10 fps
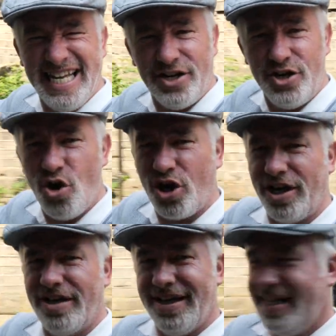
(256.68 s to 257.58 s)

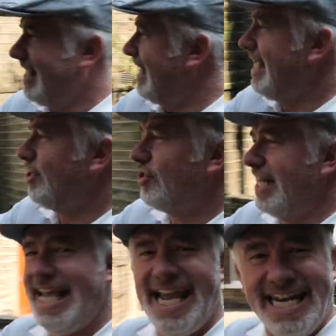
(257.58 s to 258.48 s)
nook,
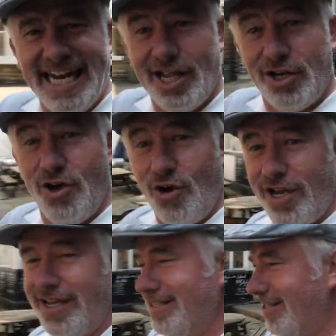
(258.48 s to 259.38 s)
literally in a little
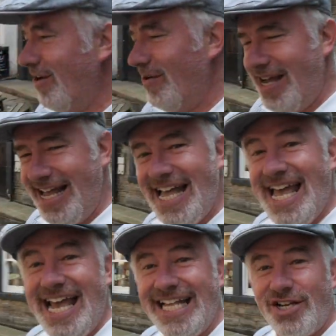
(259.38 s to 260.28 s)
nook. So
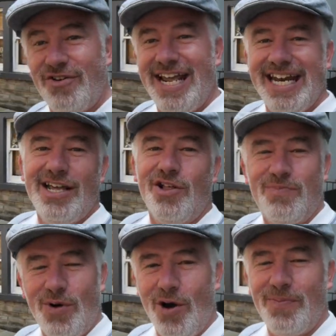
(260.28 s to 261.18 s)
it's a great little
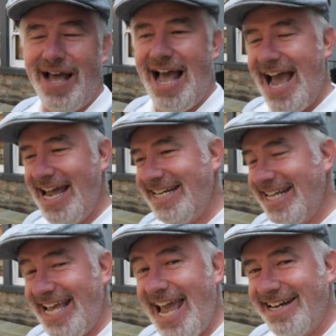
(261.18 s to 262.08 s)
pub, and
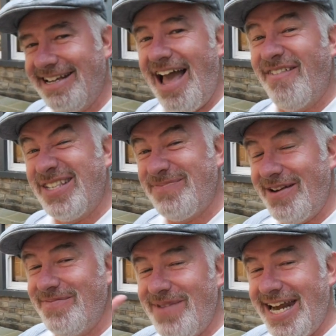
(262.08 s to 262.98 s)
again, I've
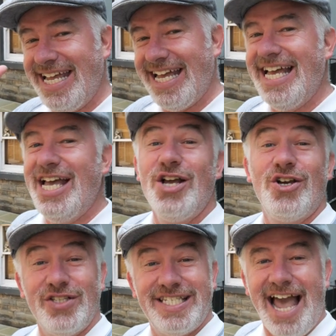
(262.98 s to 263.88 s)
spent many
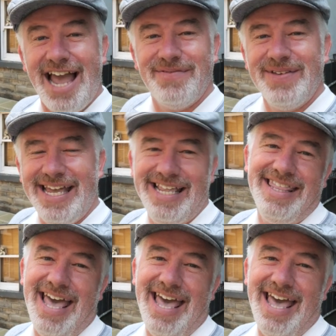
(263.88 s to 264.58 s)
good time in